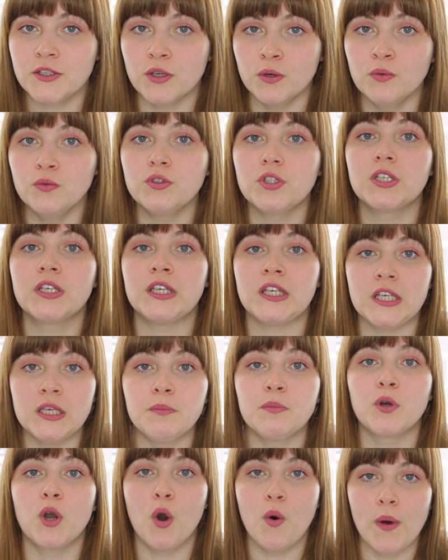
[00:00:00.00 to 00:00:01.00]
Don't
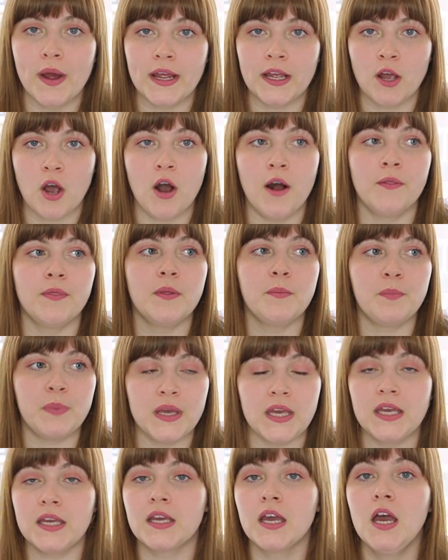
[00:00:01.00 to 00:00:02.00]
keep going on the
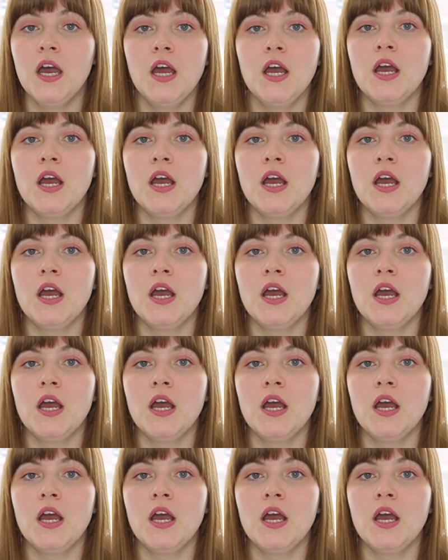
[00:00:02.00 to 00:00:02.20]
big